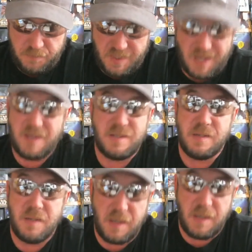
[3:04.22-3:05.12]

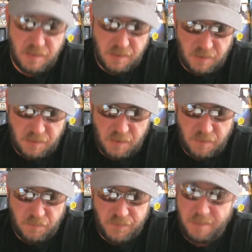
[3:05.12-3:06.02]
cases, I guess.
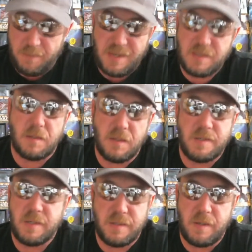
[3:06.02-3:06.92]
So basically,
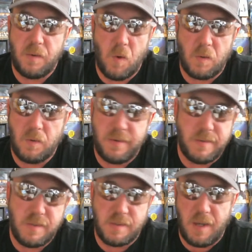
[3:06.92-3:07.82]
she's the Oracle. They're
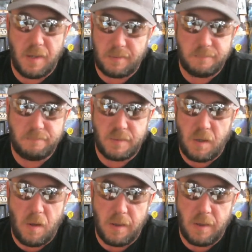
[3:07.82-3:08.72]
just not
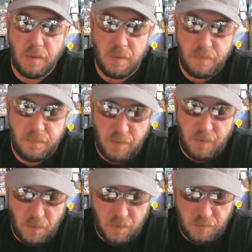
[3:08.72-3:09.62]
calling her the
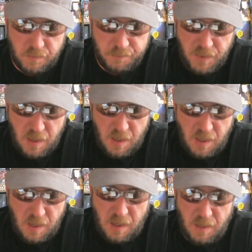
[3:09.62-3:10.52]
Oracle.
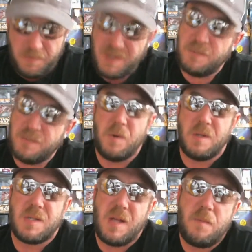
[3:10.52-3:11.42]
Beast Boy and
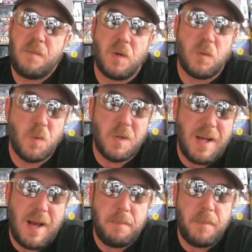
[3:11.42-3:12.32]
Cyborg were
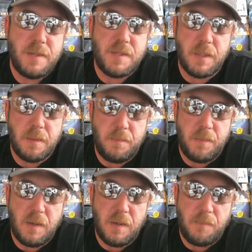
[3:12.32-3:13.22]
not mentioned,
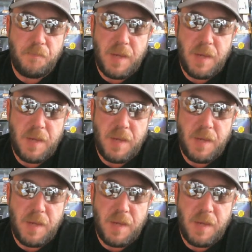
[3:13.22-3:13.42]
but I